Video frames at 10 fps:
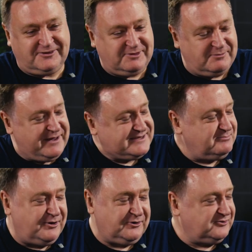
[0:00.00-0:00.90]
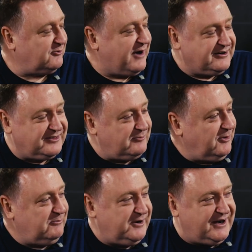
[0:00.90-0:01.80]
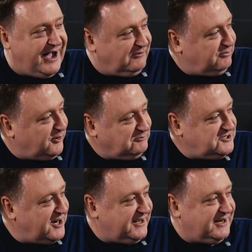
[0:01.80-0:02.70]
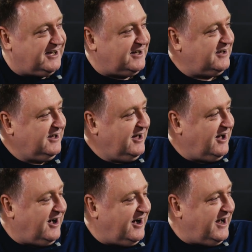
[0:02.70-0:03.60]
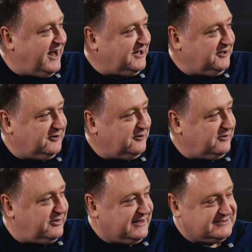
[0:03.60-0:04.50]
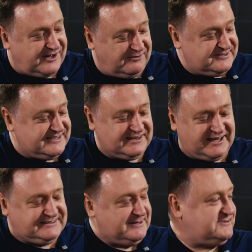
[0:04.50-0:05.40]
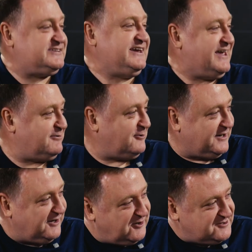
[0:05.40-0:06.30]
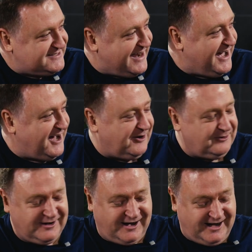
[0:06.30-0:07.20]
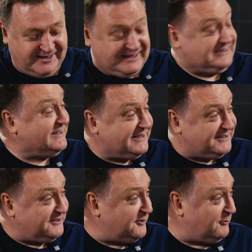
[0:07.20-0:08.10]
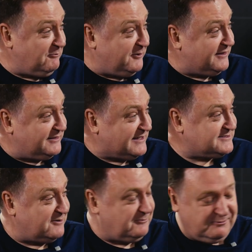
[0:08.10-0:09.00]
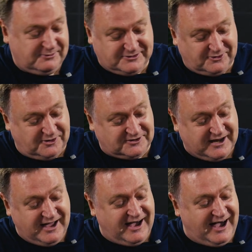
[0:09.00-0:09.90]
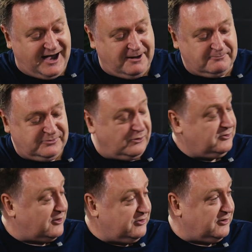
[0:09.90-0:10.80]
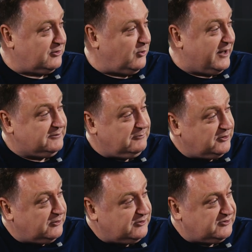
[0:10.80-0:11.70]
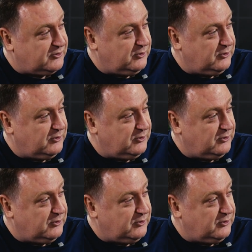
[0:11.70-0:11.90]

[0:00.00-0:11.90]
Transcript: of the best models around at the moment are from China. Things obviously like DeepSeek, everyone knows now. They didn't, last time when we talked, all the Quen models,